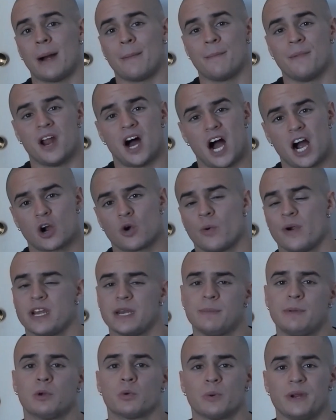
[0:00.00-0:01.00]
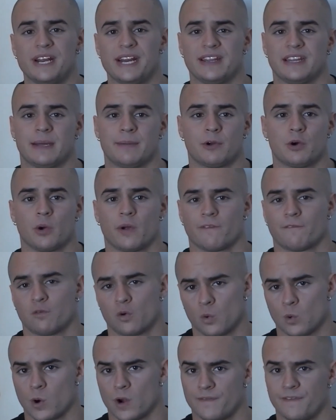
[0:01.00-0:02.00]
I'm not going to be reading them going
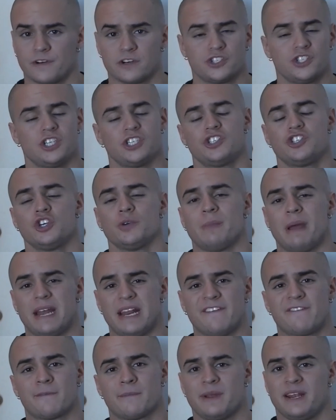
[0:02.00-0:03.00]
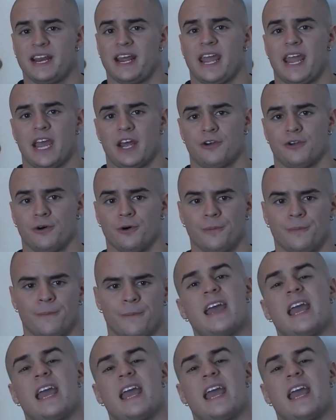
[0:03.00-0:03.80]
forward. There's just too many for me to handle.